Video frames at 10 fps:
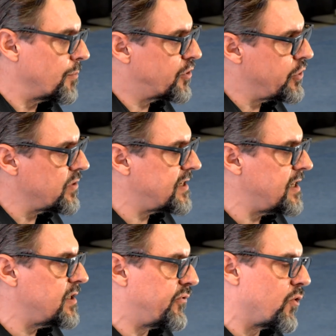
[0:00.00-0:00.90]

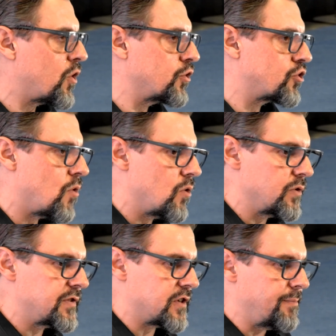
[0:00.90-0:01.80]
QCs for
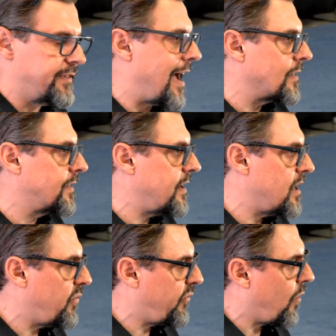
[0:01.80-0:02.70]
control, some
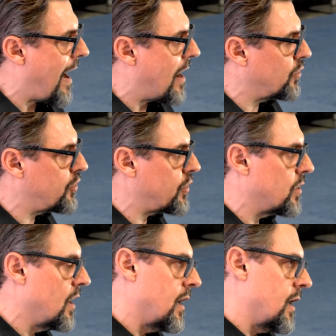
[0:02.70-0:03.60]
Dante for
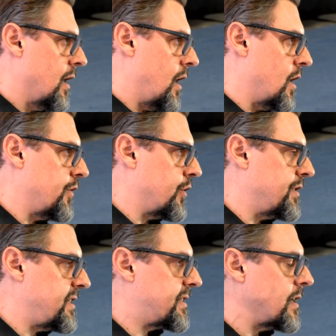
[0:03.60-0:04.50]
audio, under
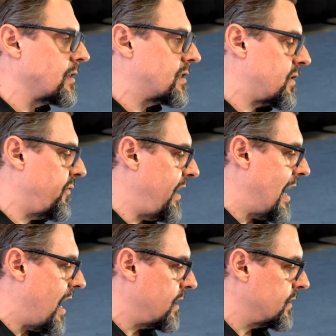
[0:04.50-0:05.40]
distinct
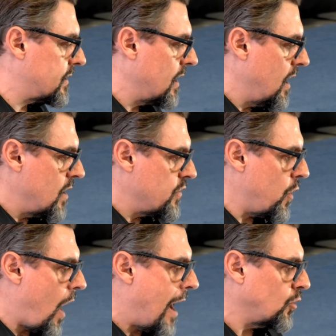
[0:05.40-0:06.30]
VLANs,
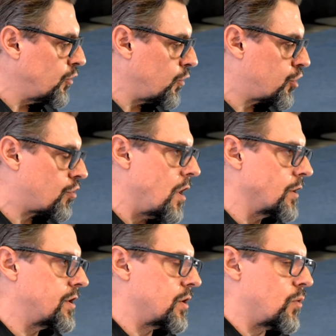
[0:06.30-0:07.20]
the auto
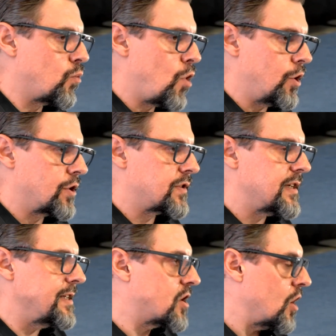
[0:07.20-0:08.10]
trunk works
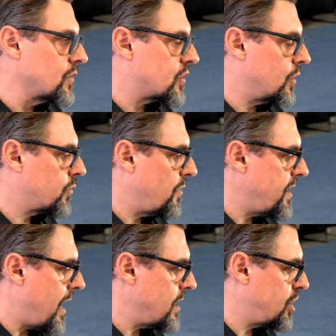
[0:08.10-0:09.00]
in concert with
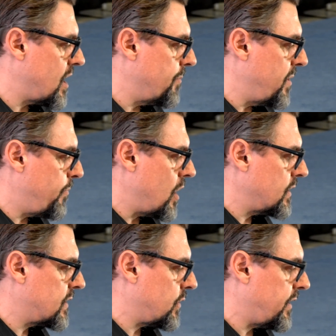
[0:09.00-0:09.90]

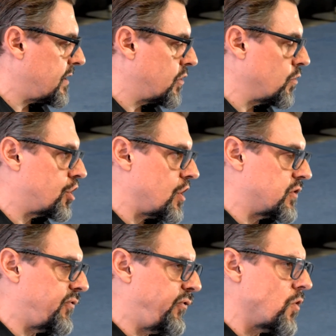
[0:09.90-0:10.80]
IGMP+, so that you
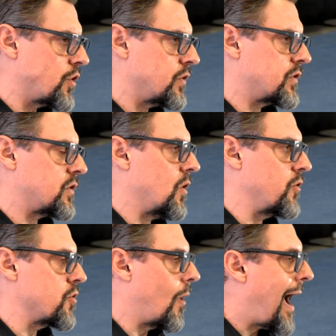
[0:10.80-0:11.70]
just focus on
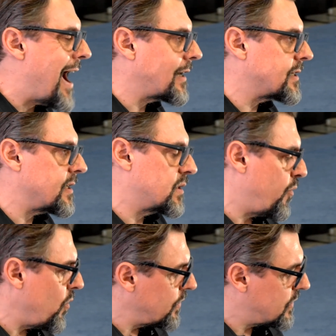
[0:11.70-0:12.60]
your access
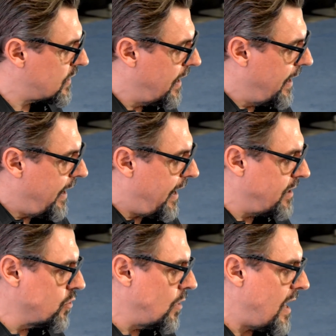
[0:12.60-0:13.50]
ports
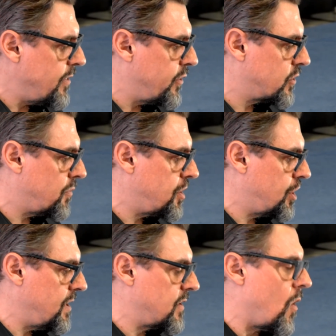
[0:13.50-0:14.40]
and you let the
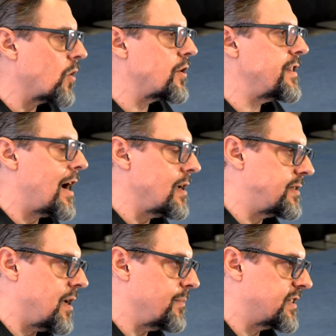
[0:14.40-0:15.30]
switches
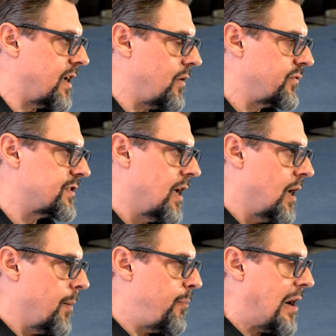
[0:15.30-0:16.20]
organize themselves,
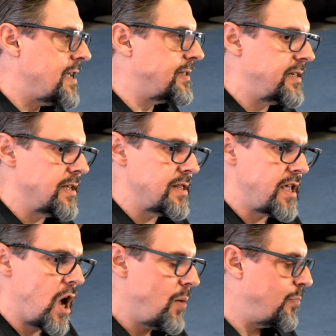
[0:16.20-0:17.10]
placing
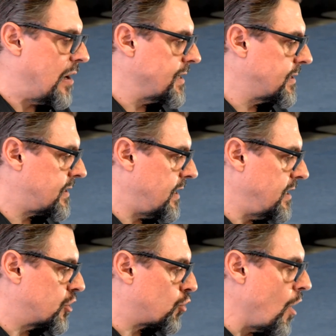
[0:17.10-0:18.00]
the uplinks
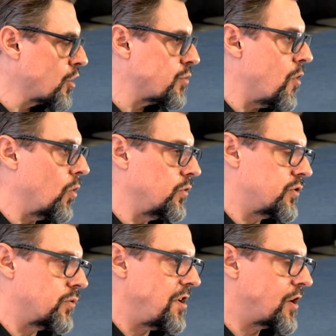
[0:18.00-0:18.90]
in trunk
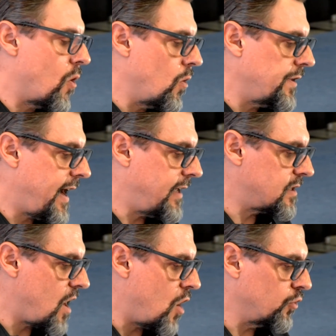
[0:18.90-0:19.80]
mode. We call
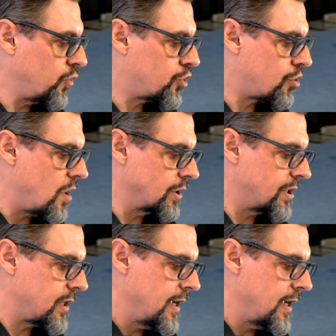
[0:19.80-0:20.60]
that auto trunk.